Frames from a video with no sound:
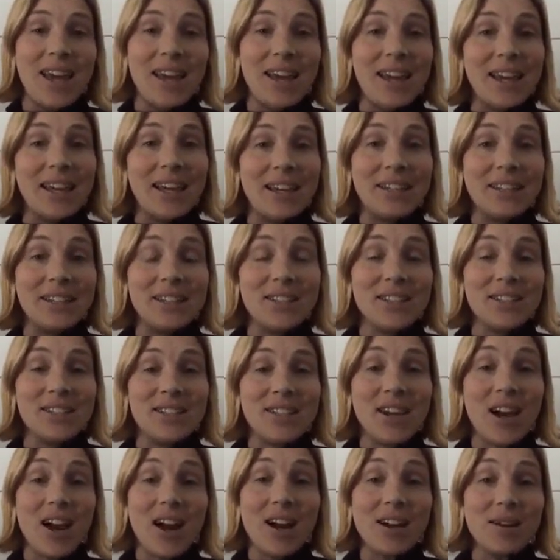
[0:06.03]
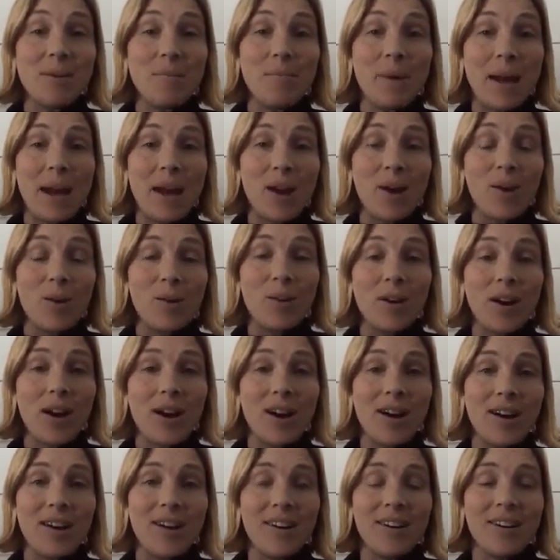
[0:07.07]
and talk about
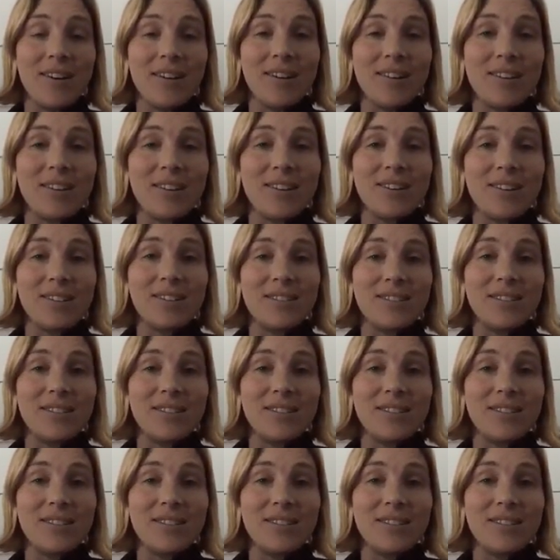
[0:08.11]
our